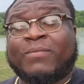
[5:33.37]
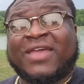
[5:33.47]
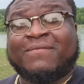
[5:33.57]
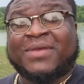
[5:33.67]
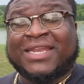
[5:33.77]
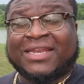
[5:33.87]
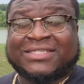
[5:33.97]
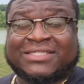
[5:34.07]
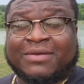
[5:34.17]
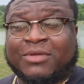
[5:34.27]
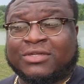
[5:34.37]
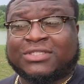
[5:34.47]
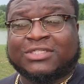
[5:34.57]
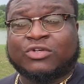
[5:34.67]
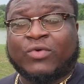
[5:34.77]
you may have been in a similar
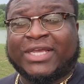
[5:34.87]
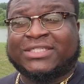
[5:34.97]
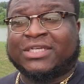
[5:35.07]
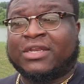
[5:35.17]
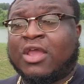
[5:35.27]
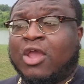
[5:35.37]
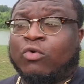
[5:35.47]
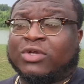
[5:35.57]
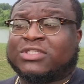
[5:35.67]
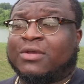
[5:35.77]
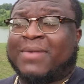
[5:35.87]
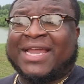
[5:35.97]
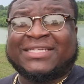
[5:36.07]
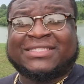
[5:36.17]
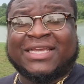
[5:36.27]
situation where
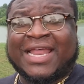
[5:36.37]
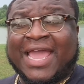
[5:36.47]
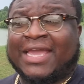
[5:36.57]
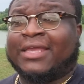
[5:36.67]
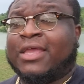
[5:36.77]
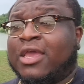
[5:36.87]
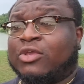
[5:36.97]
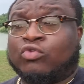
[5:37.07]
somebody said, hey,